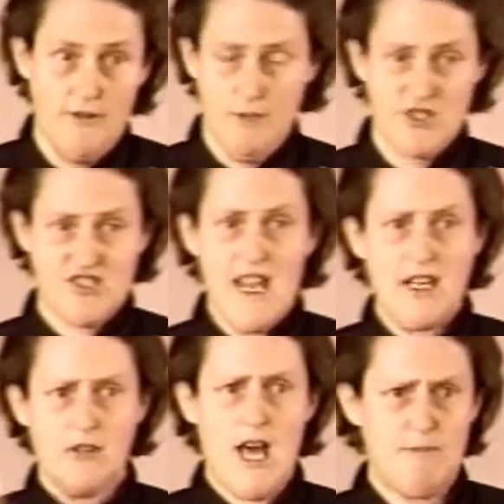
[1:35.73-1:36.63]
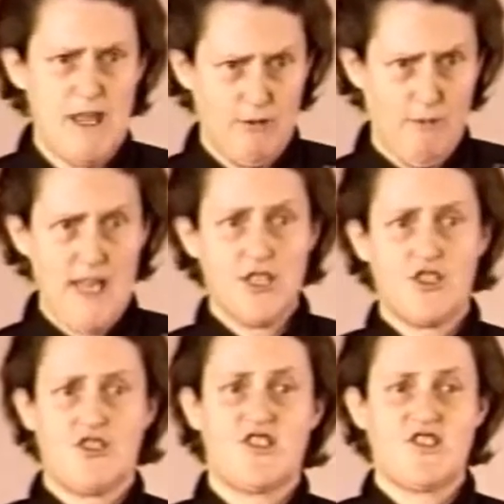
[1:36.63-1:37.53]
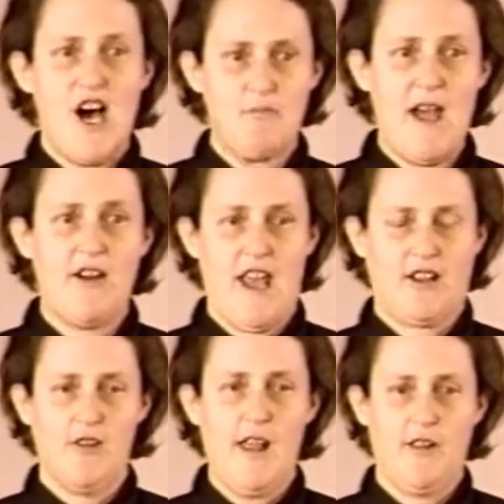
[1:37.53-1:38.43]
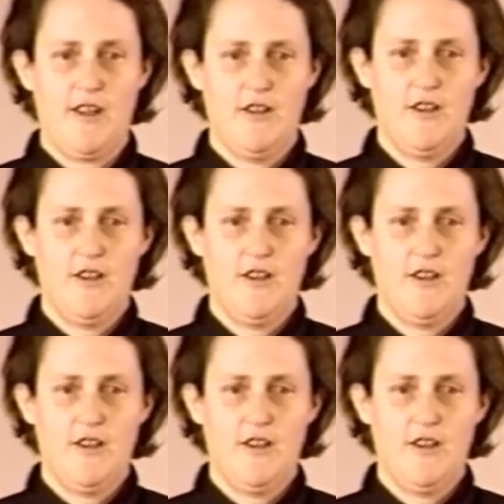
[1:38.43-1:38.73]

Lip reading: And the mistake a lot of people make is to stomp out echolalia.